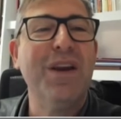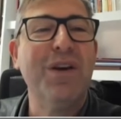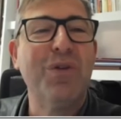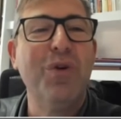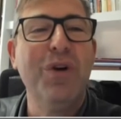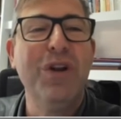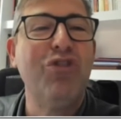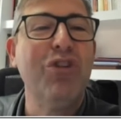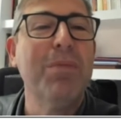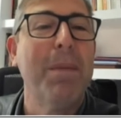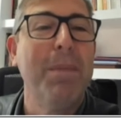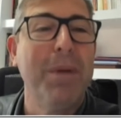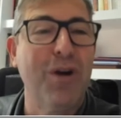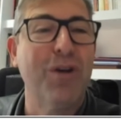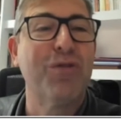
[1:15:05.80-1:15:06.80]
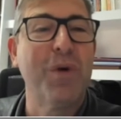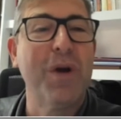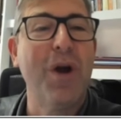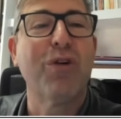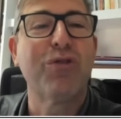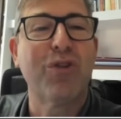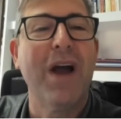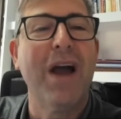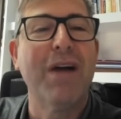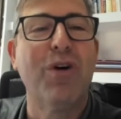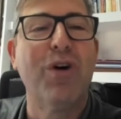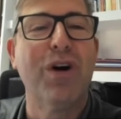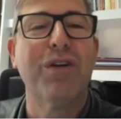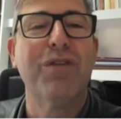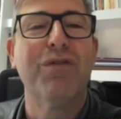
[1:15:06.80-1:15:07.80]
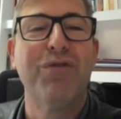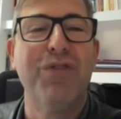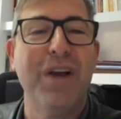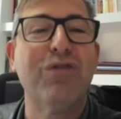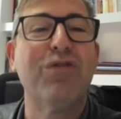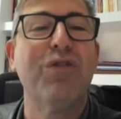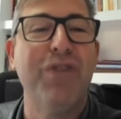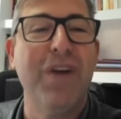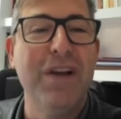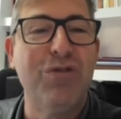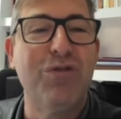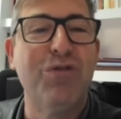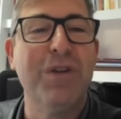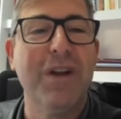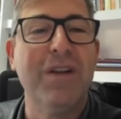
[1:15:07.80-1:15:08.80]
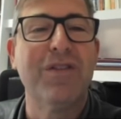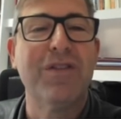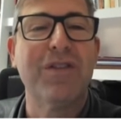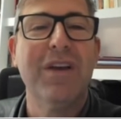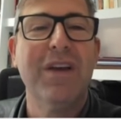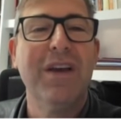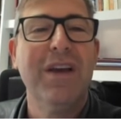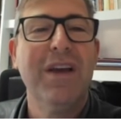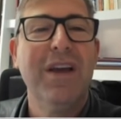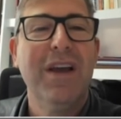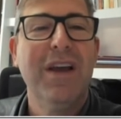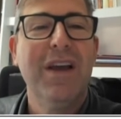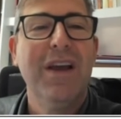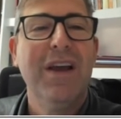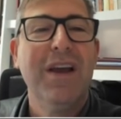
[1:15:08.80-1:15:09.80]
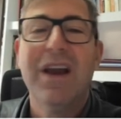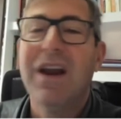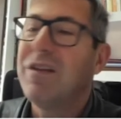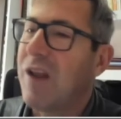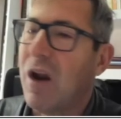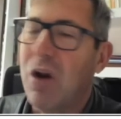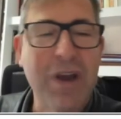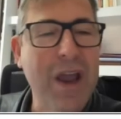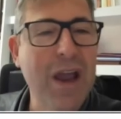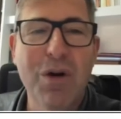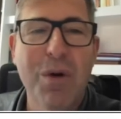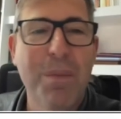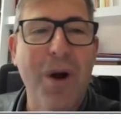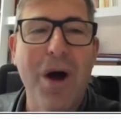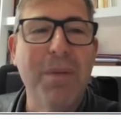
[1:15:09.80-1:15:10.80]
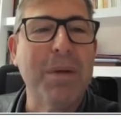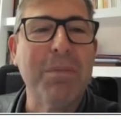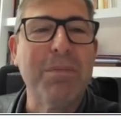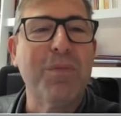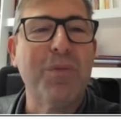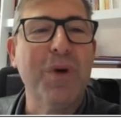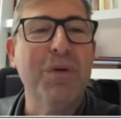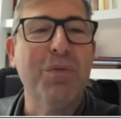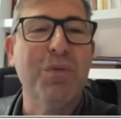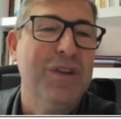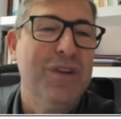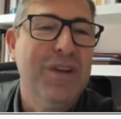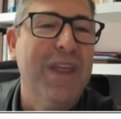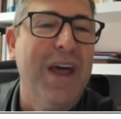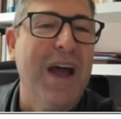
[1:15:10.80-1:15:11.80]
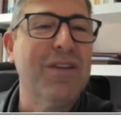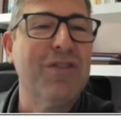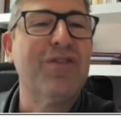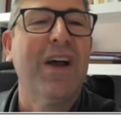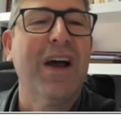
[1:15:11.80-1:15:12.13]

Curitiba, because we also have our face-to-face students. And I said, okay, no problem. We did that.